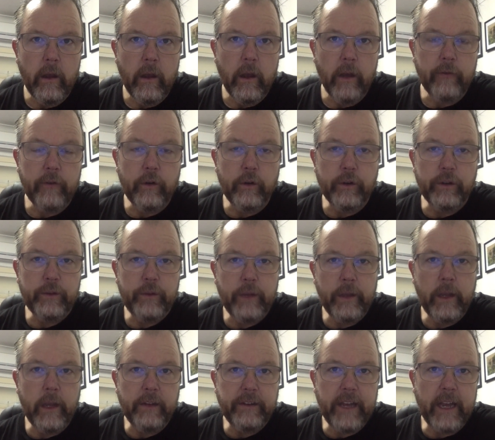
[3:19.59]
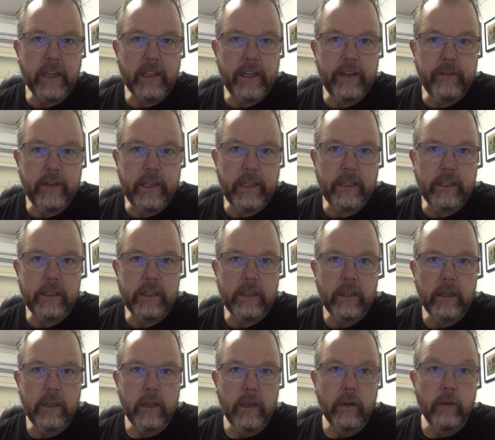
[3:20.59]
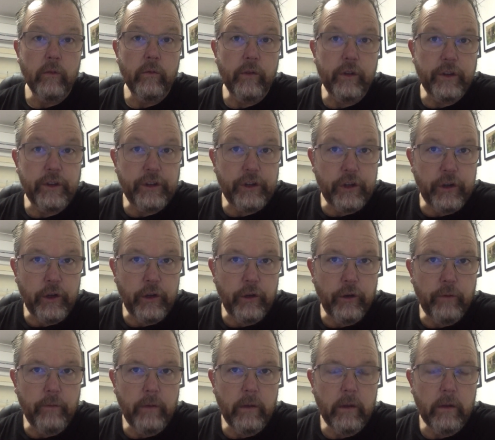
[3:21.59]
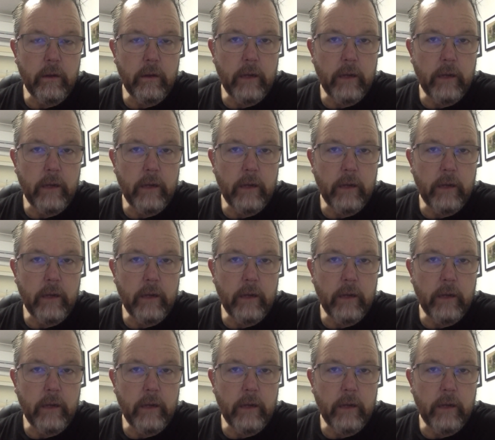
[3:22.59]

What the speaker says: Of course, when those activities resume,